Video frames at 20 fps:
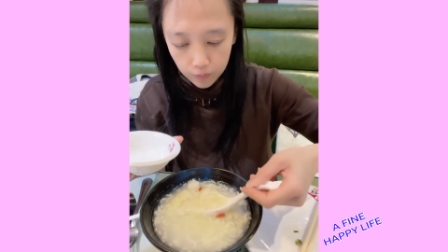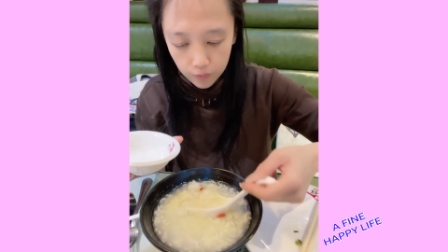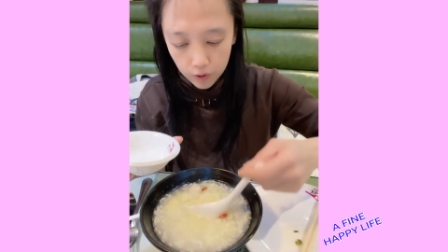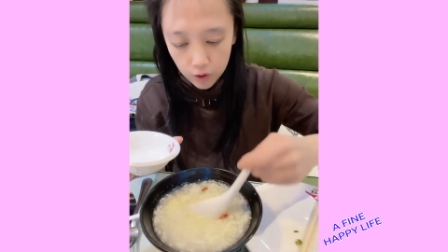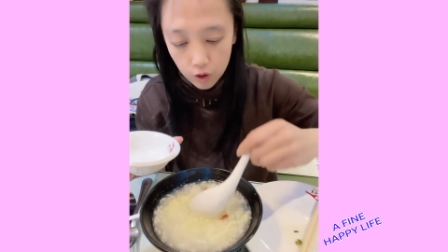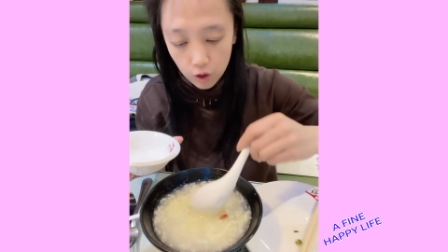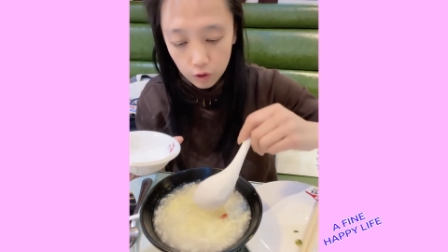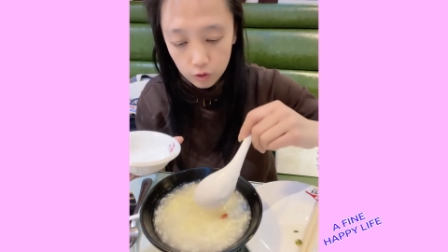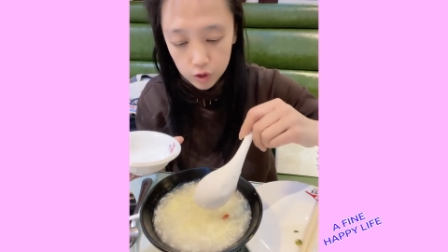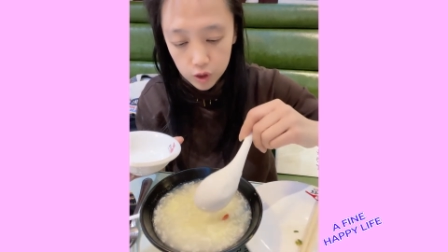
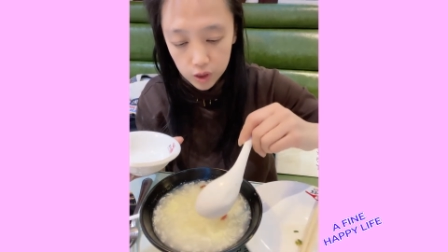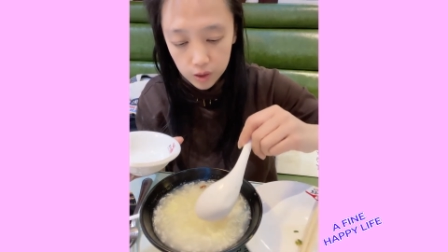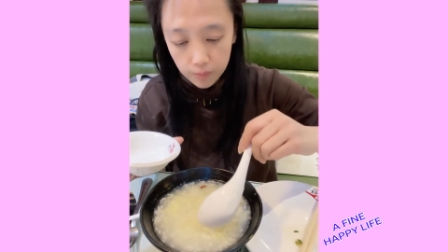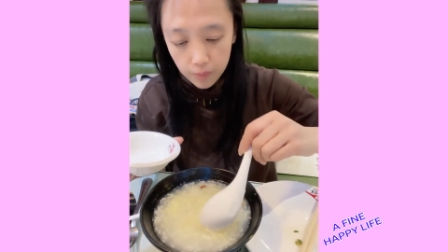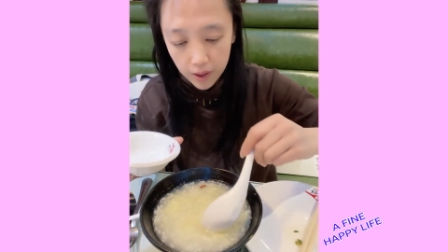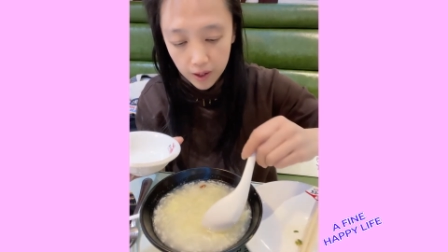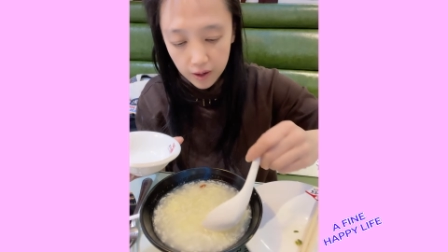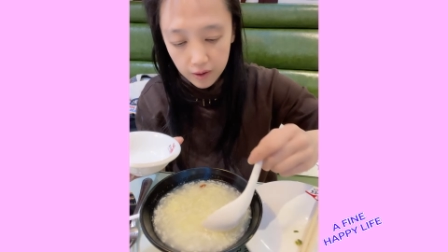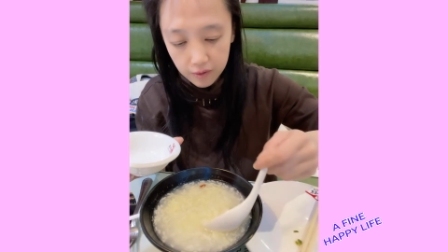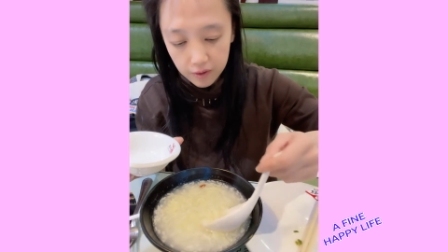Goji
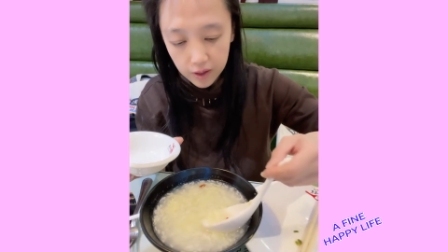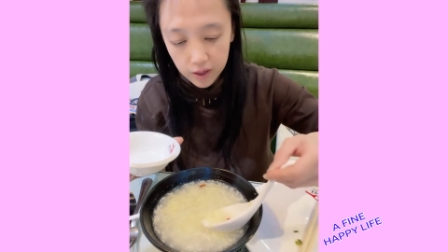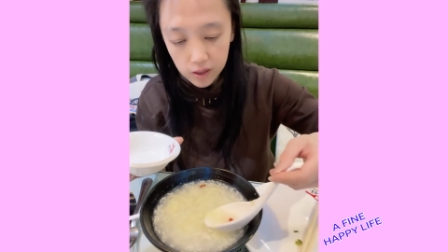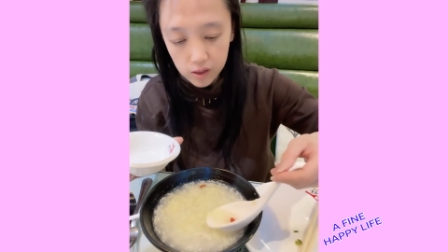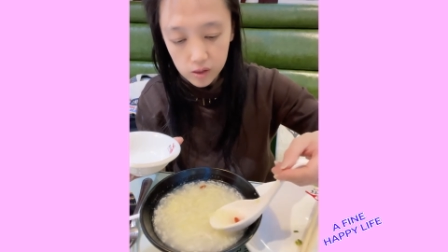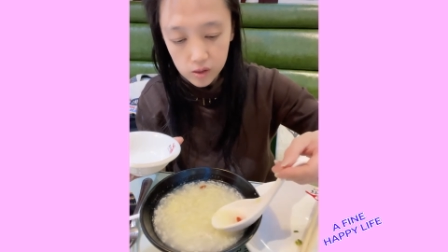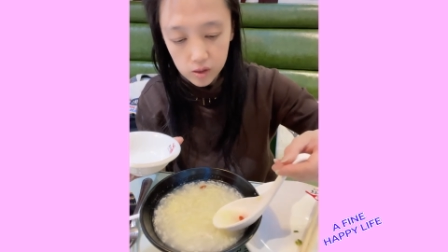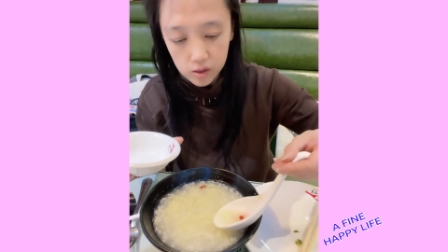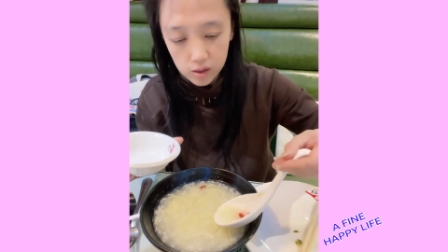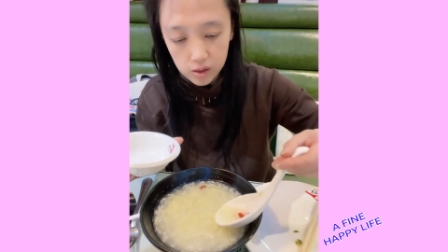
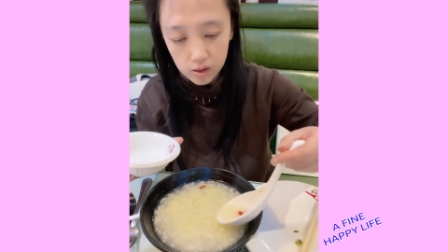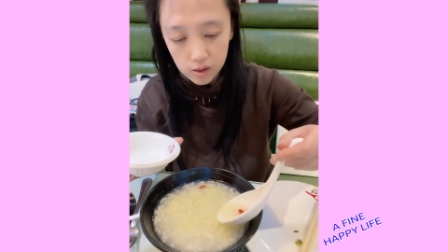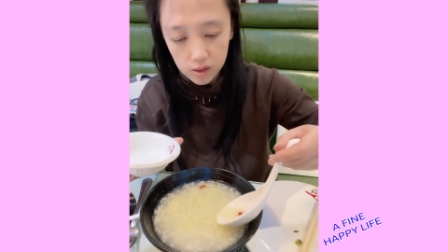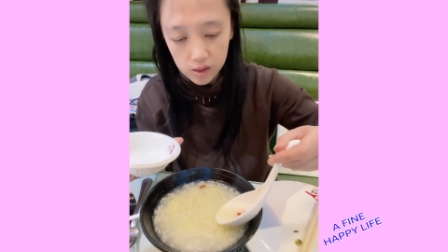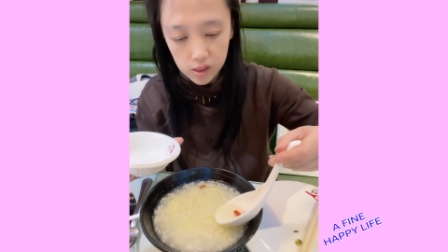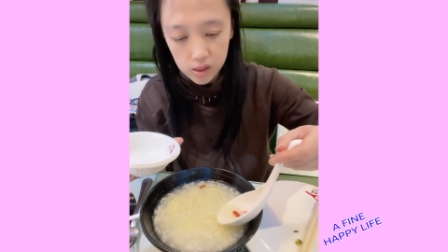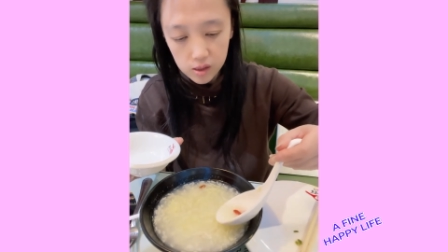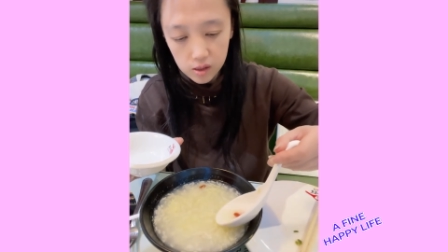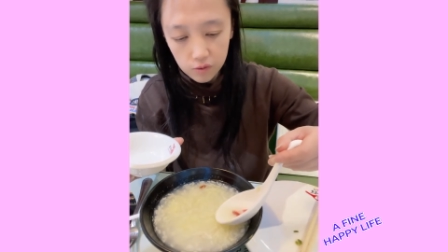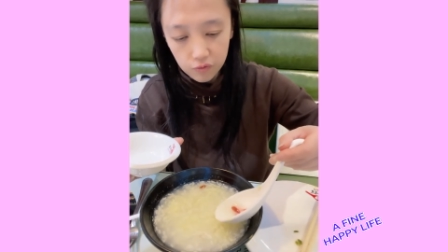berries. This
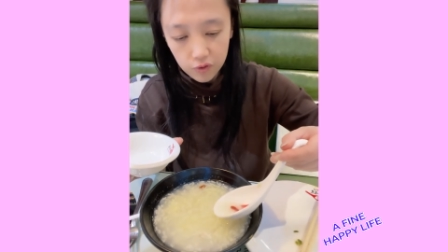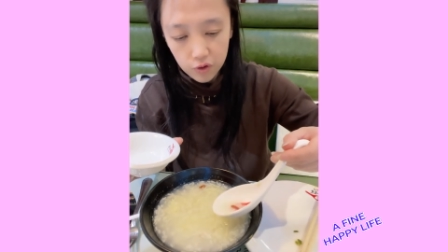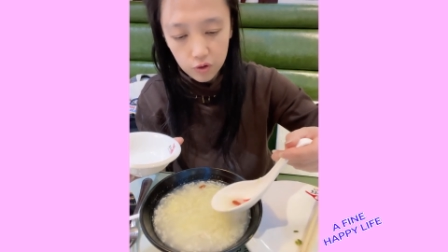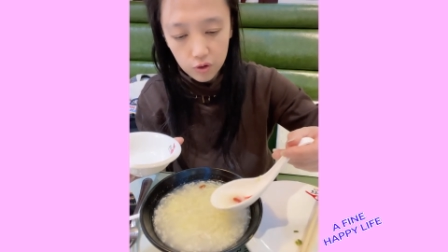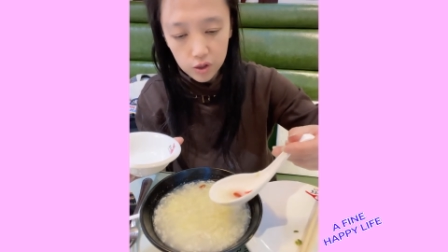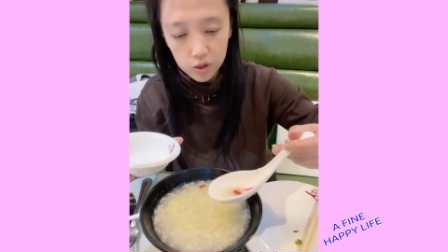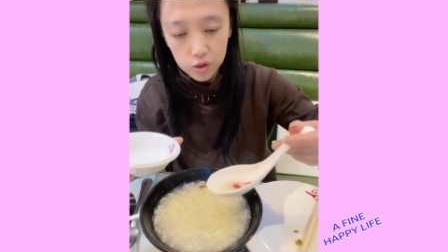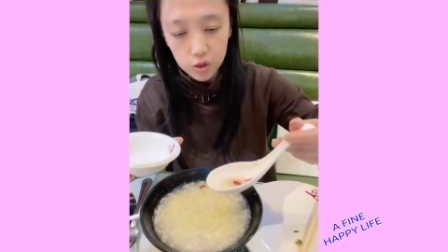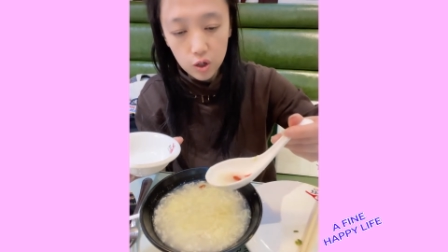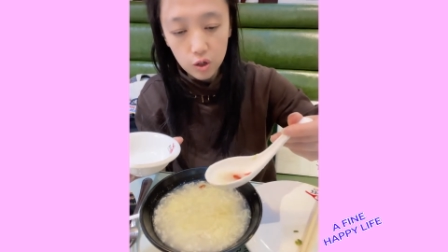is of
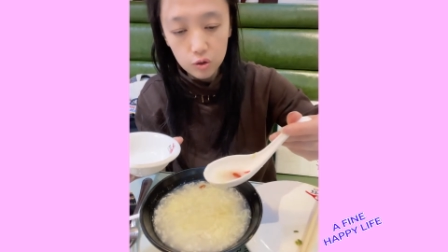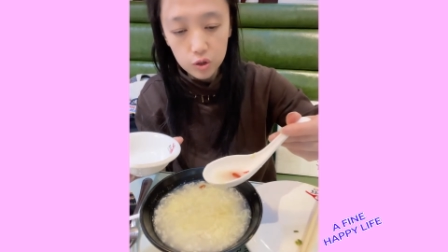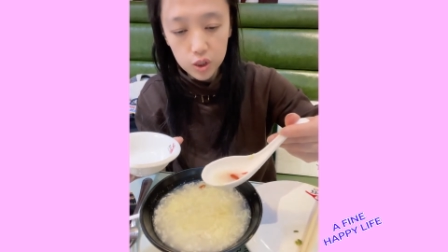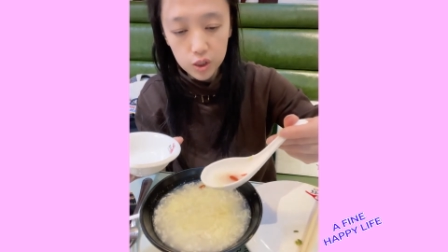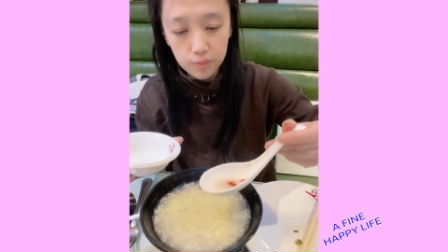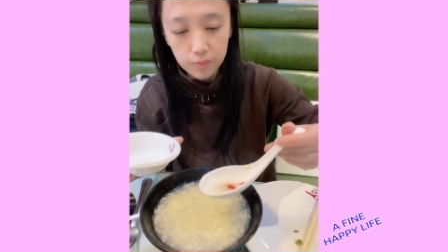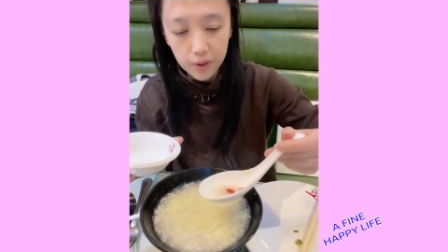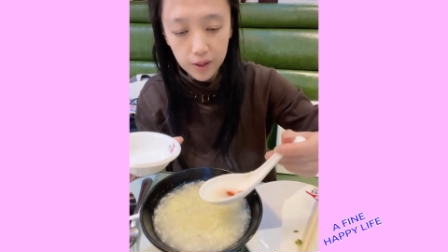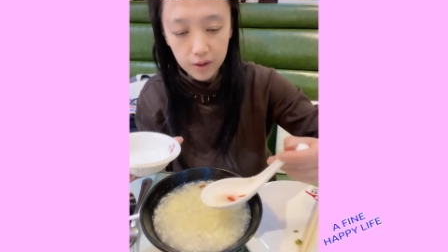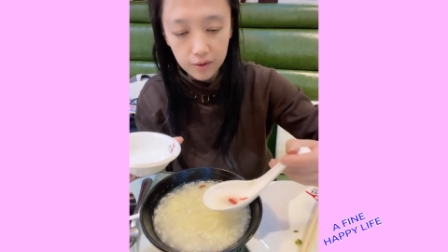course goji
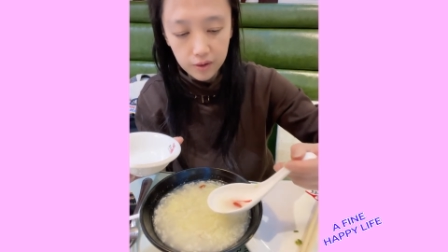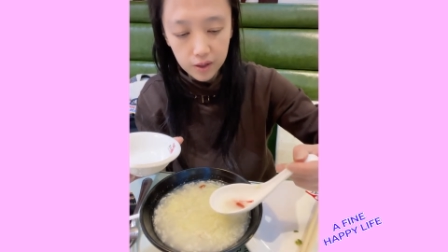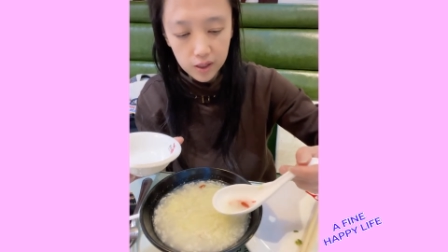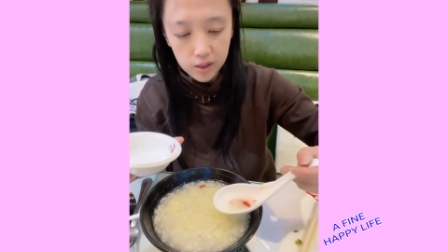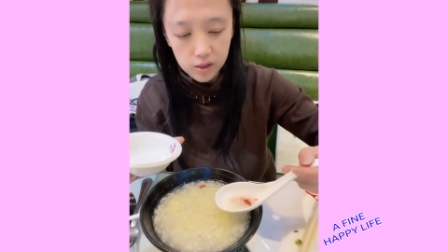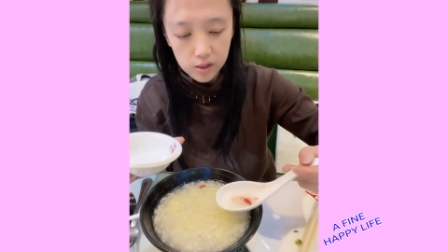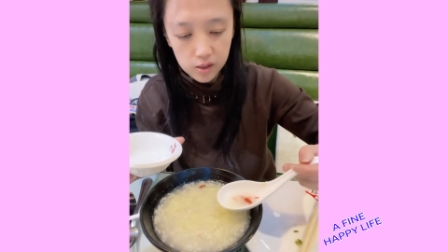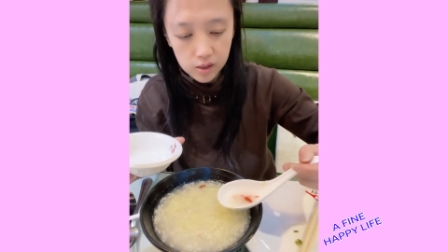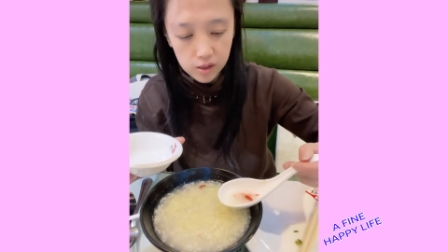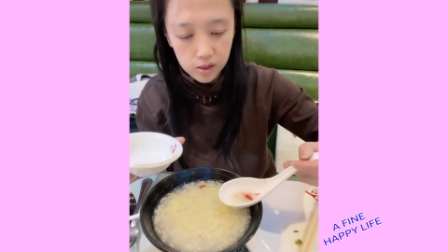
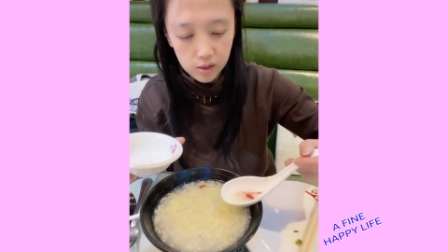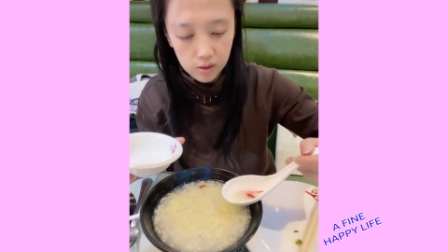berries.